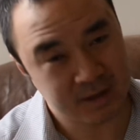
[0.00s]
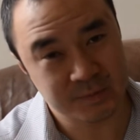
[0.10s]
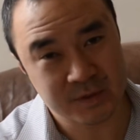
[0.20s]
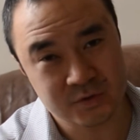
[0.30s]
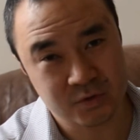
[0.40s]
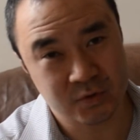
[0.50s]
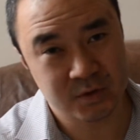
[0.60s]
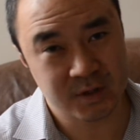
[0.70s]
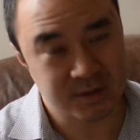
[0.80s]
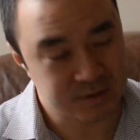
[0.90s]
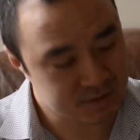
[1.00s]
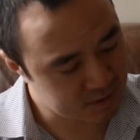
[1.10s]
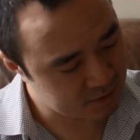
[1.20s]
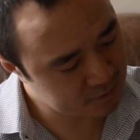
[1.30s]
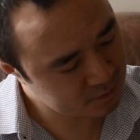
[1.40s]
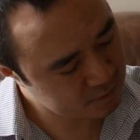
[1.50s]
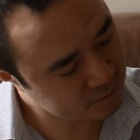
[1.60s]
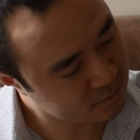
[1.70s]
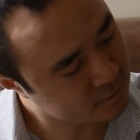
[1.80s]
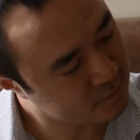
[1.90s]
a major chord on so,
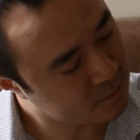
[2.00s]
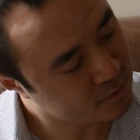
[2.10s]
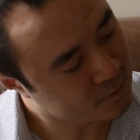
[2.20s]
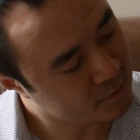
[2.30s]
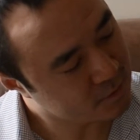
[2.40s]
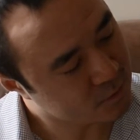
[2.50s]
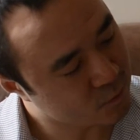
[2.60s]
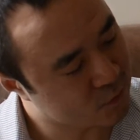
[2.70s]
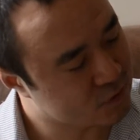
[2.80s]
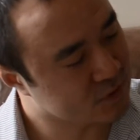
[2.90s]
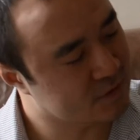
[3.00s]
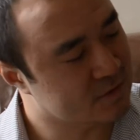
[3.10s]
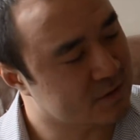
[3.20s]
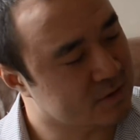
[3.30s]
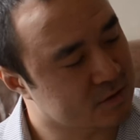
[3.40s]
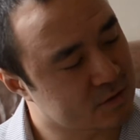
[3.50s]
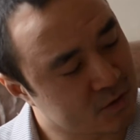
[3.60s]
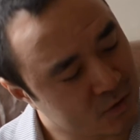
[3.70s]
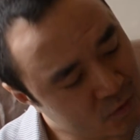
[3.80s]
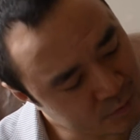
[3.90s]
which gives us
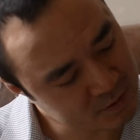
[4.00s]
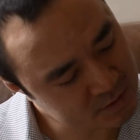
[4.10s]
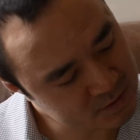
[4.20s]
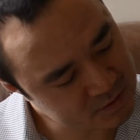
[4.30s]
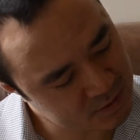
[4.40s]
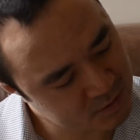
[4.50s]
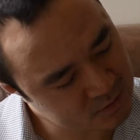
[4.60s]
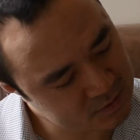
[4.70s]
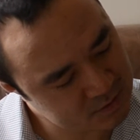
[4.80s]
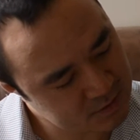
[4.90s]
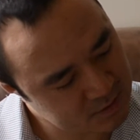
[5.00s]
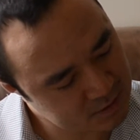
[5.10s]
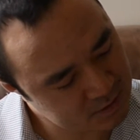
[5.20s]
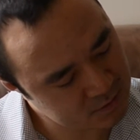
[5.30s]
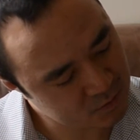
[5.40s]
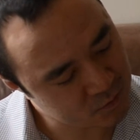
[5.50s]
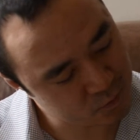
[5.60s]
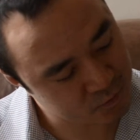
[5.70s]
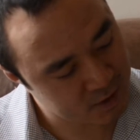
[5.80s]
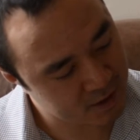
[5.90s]
do, mi, so, ti,
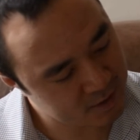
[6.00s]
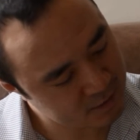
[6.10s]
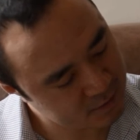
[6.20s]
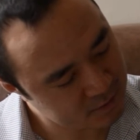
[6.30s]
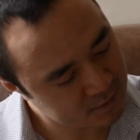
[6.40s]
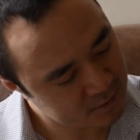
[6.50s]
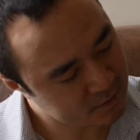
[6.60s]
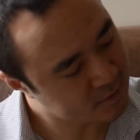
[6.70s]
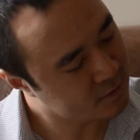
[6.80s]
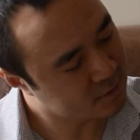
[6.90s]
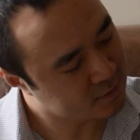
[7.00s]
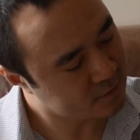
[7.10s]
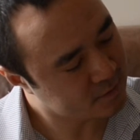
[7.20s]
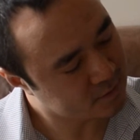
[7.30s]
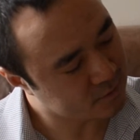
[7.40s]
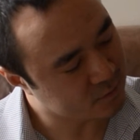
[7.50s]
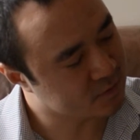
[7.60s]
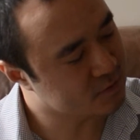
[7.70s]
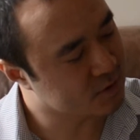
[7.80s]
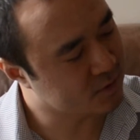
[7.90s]
re,
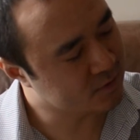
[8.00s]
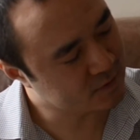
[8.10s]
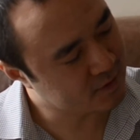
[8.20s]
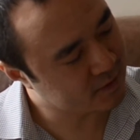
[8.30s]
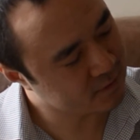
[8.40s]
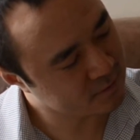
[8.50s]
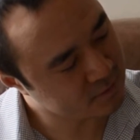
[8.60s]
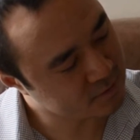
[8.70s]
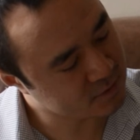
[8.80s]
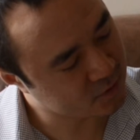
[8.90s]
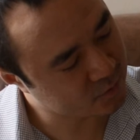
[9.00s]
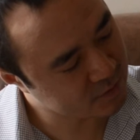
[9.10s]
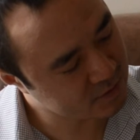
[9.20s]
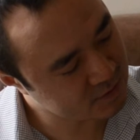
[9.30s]
with do in there. Do, mi,